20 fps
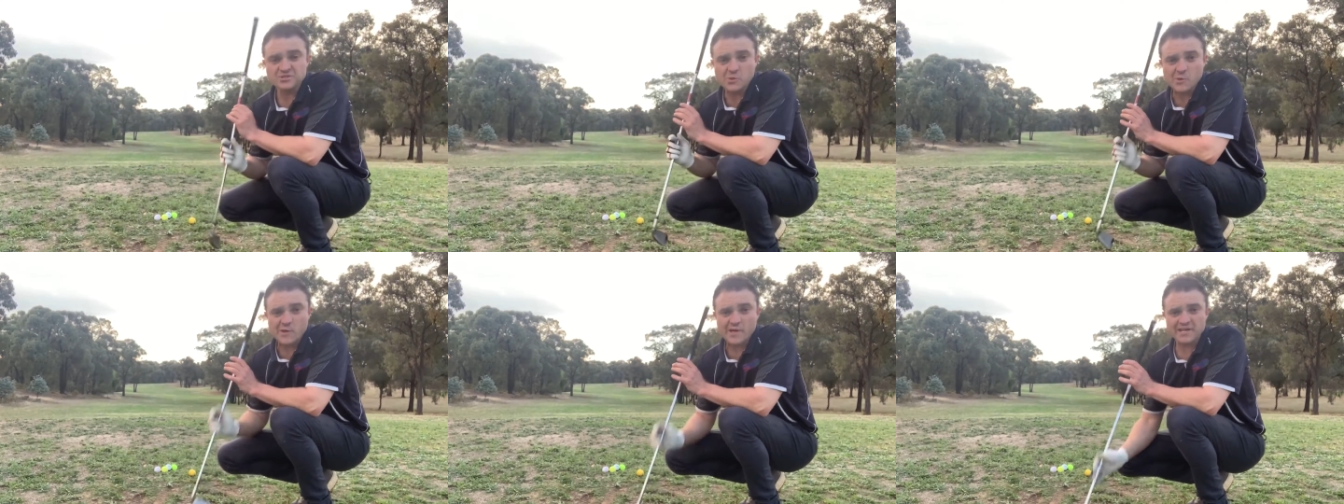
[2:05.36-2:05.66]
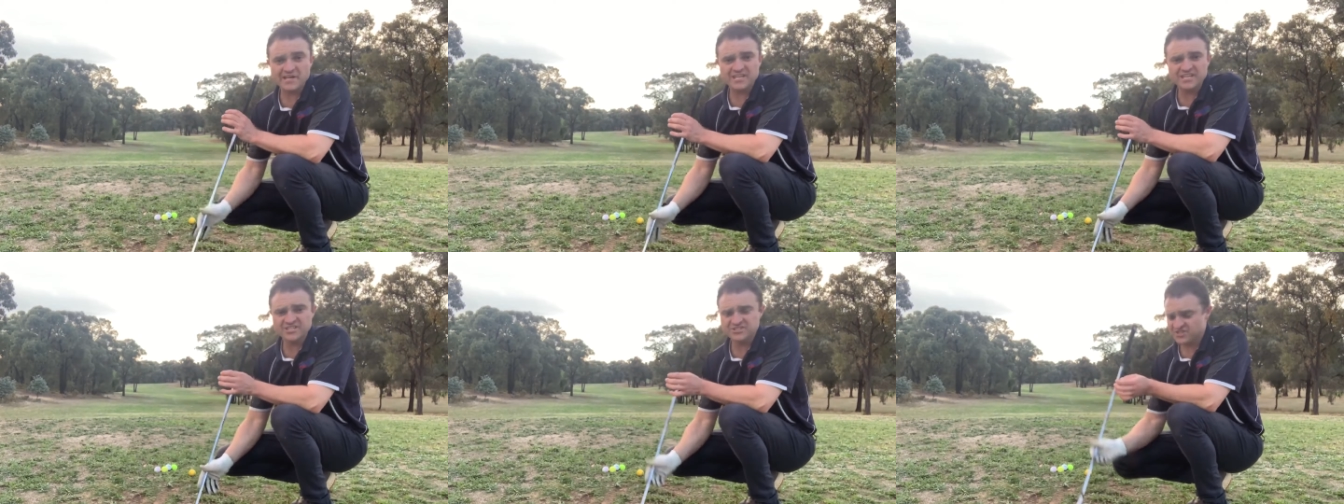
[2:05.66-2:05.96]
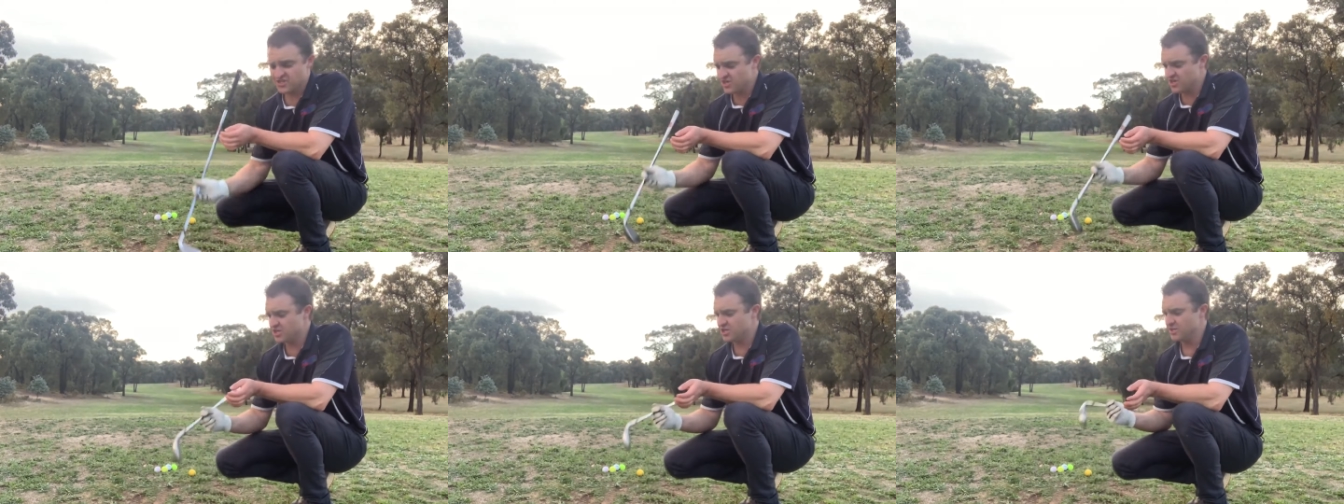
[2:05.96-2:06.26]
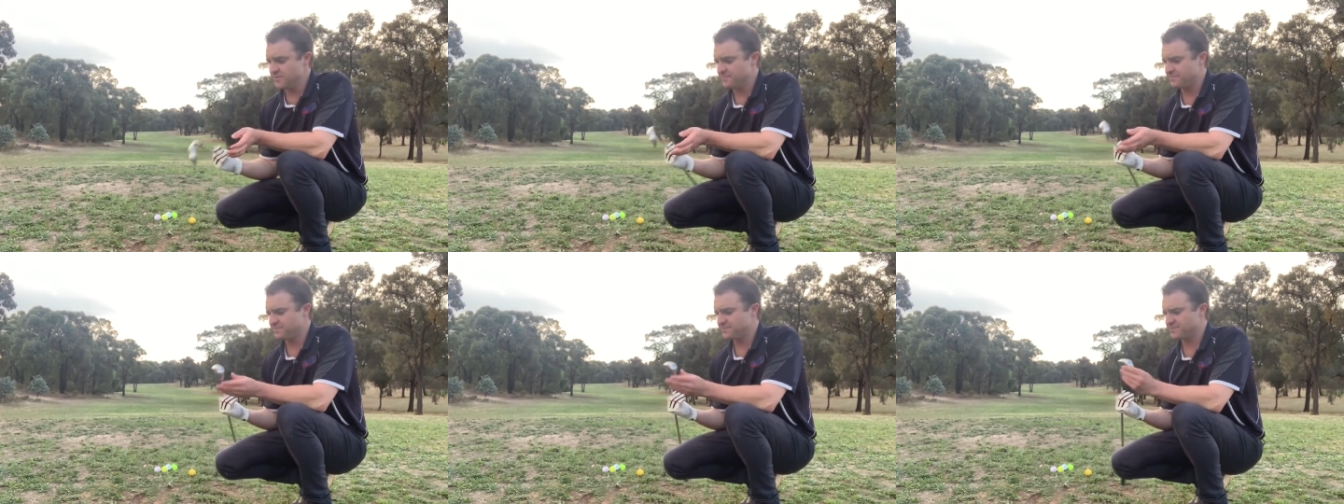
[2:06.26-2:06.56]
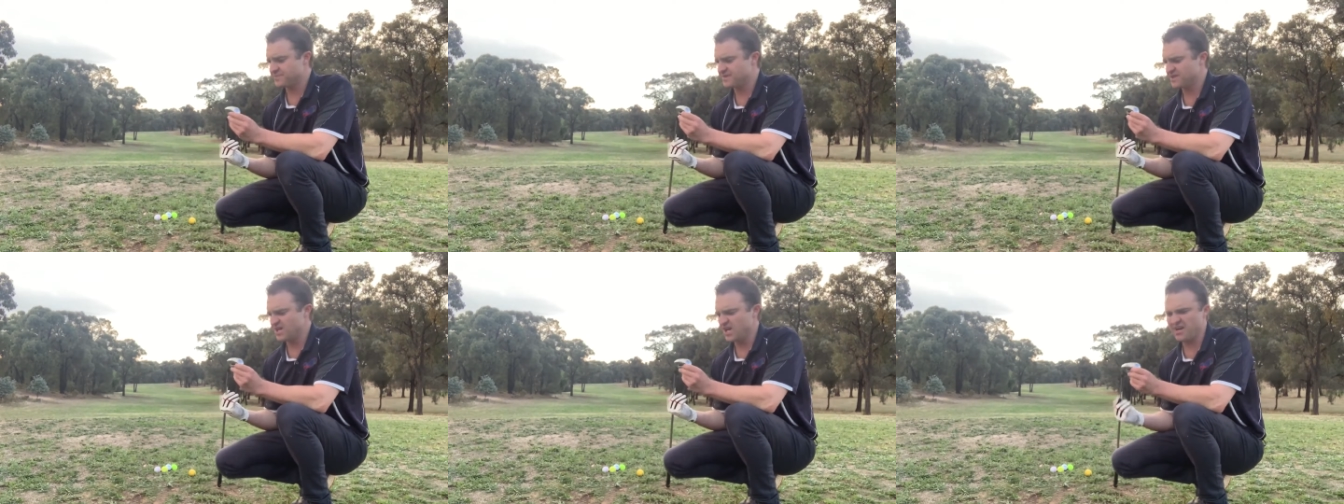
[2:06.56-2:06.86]
so what I'm gonna do,
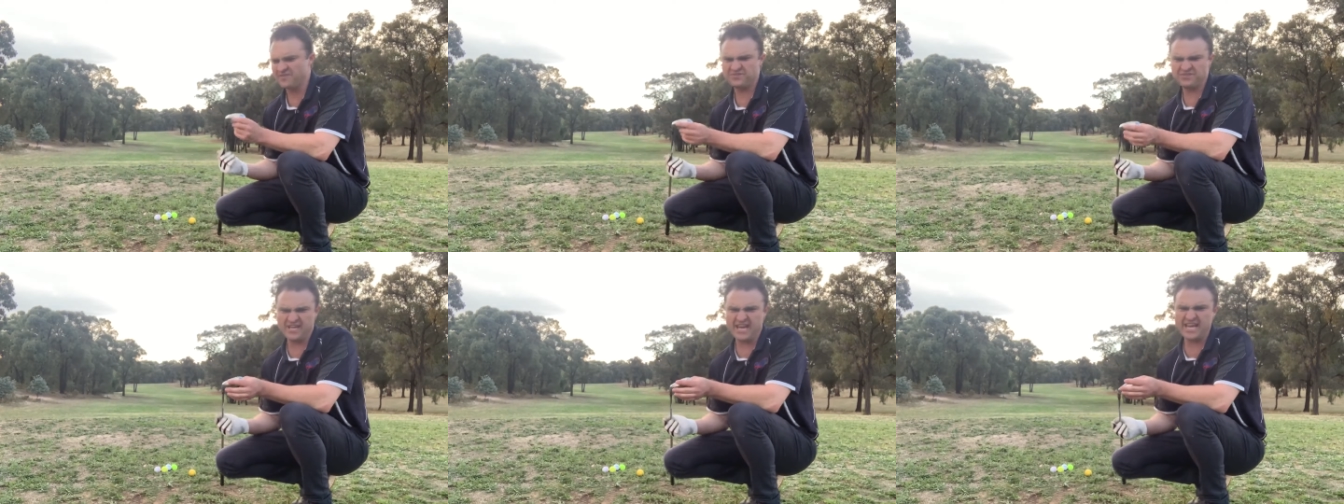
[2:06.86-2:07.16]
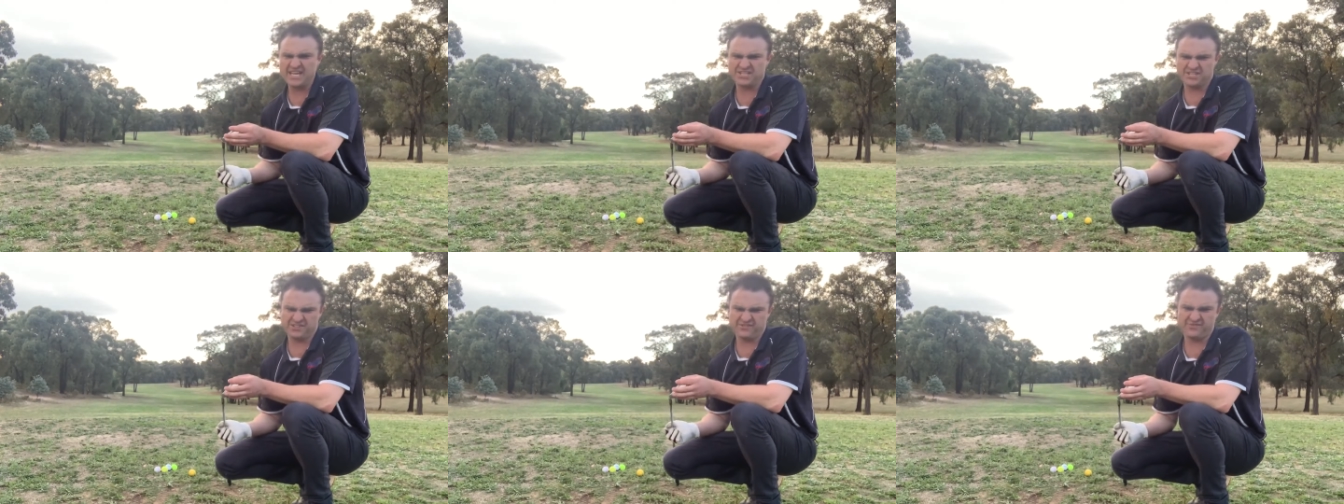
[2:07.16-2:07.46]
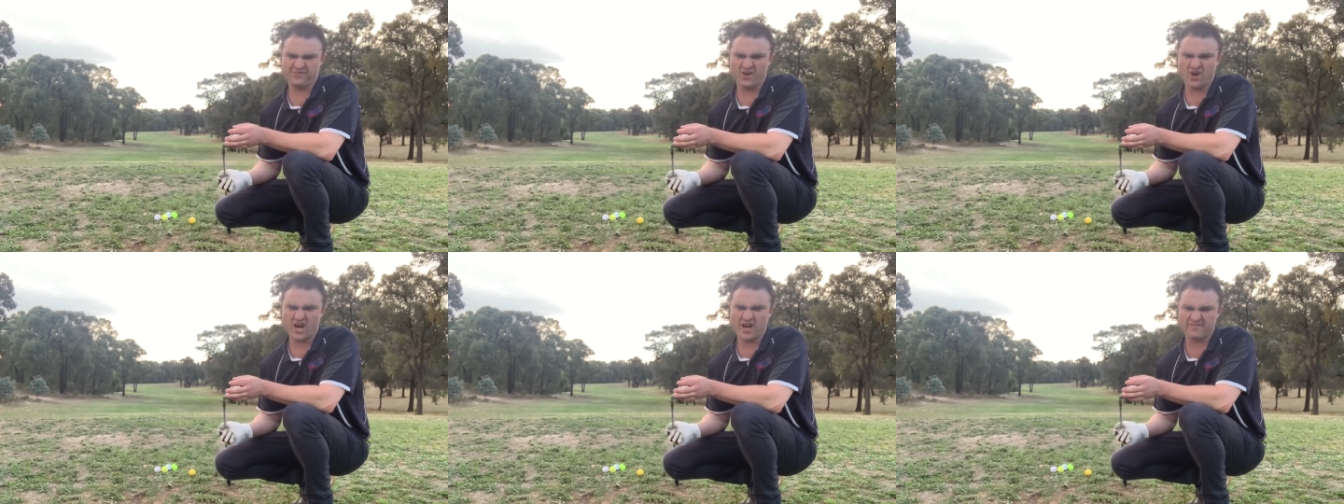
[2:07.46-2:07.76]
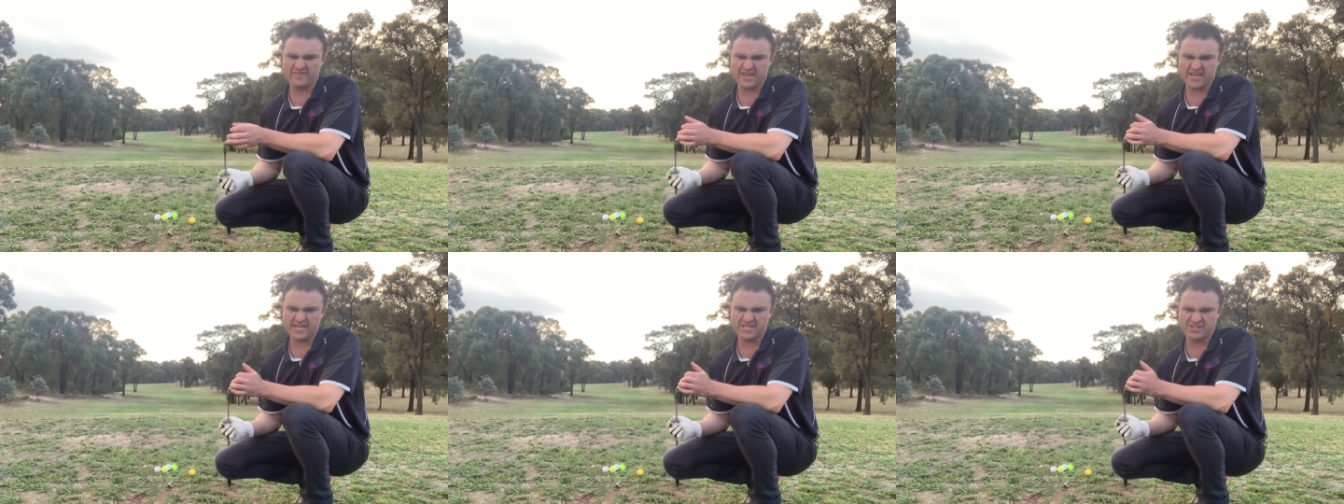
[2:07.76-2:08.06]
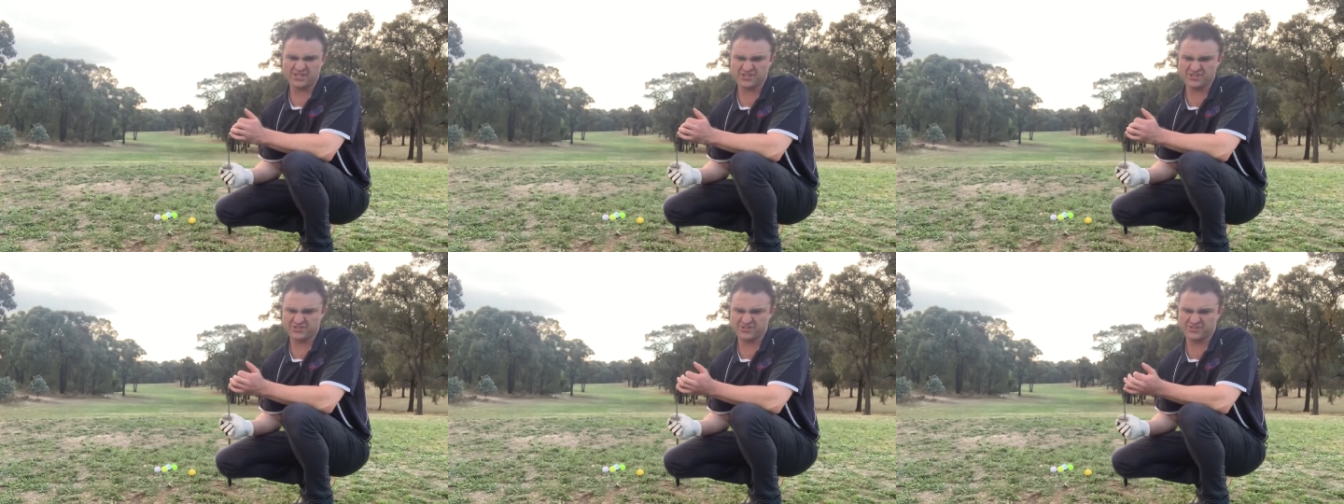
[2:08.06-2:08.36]
I've changed to five
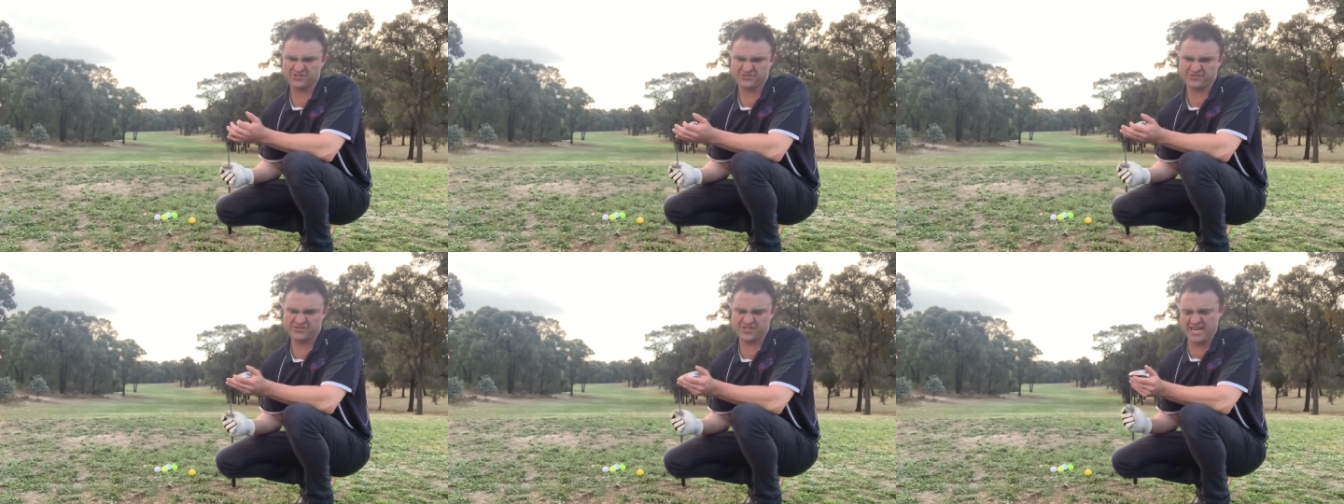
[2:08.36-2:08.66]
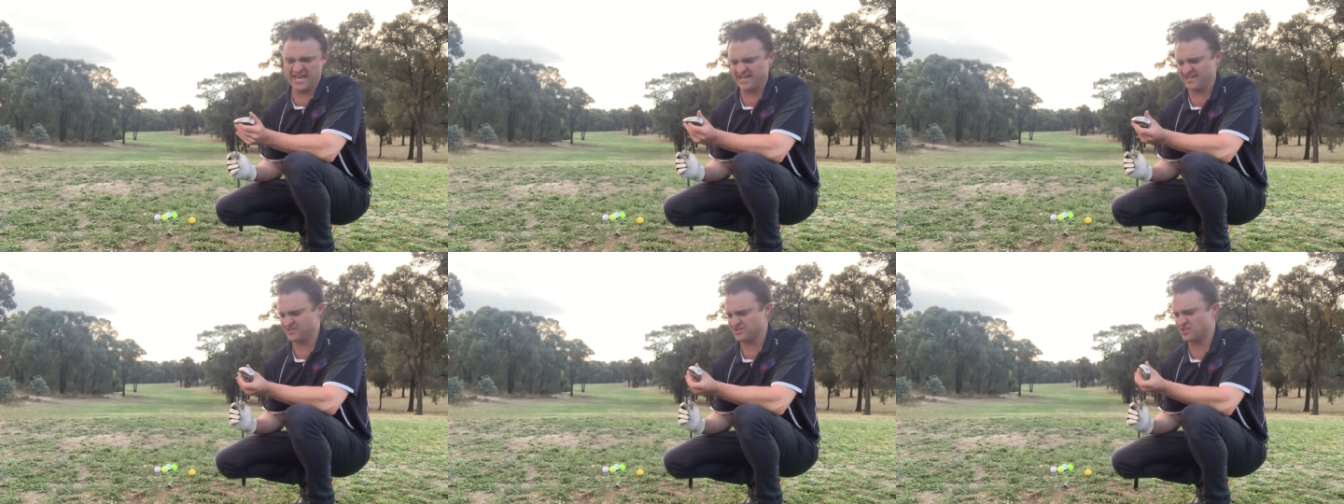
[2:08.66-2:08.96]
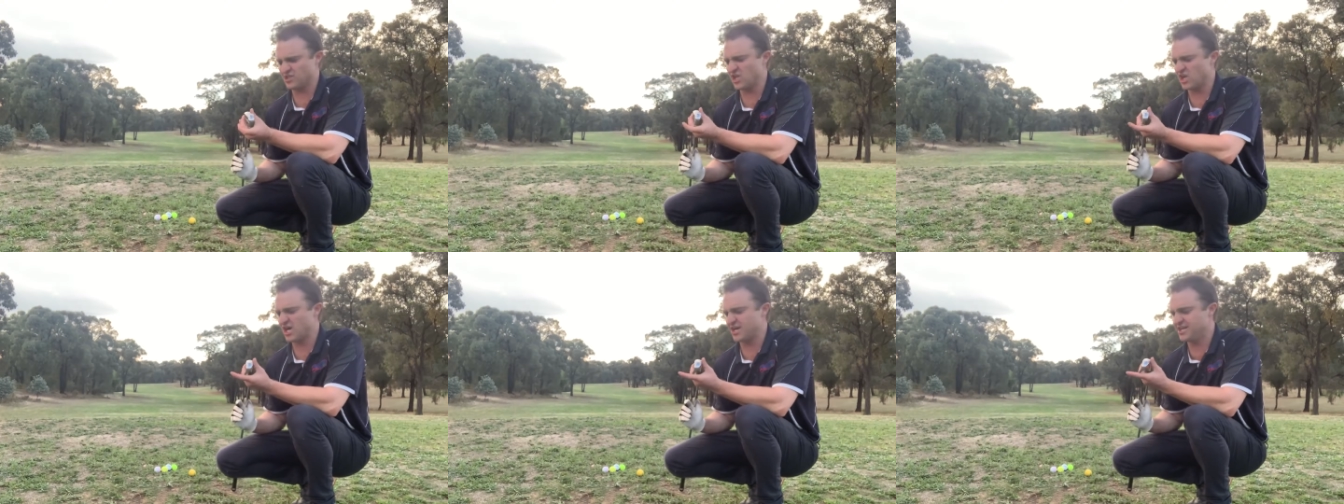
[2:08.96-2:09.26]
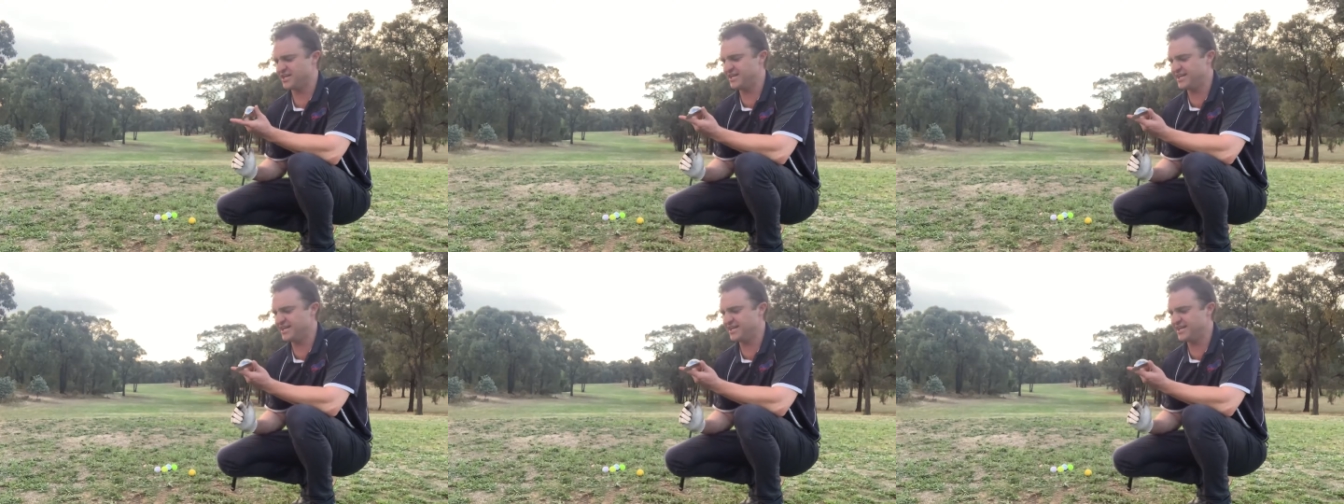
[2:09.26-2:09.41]
each because 10's a lot.